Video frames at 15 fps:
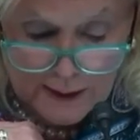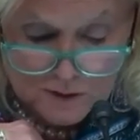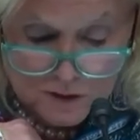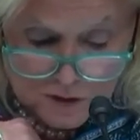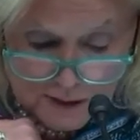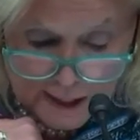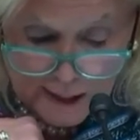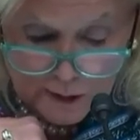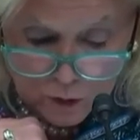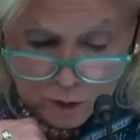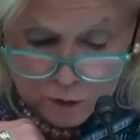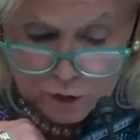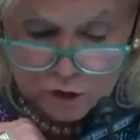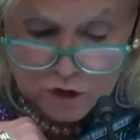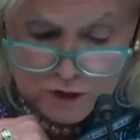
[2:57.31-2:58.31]
and
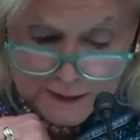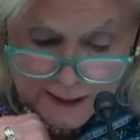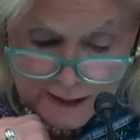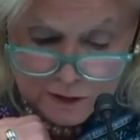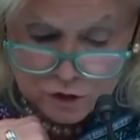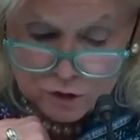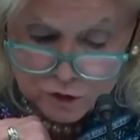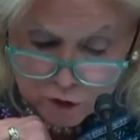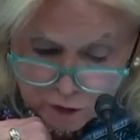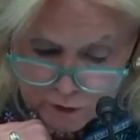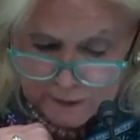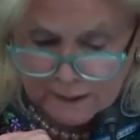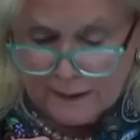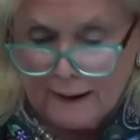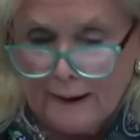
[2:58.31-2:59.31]
stakeholders need
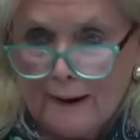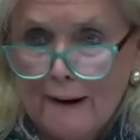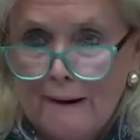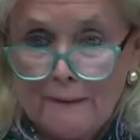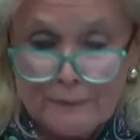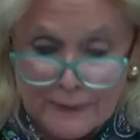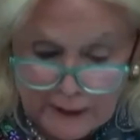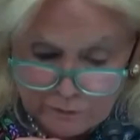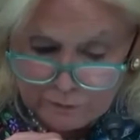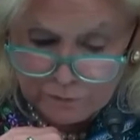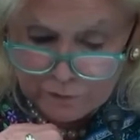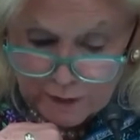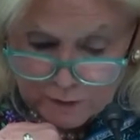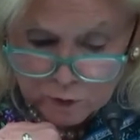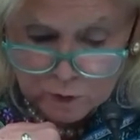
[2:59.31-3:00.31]
certainty that
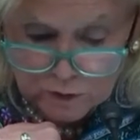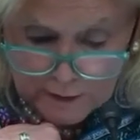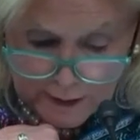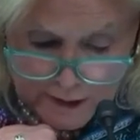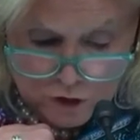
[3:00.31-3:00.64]
federal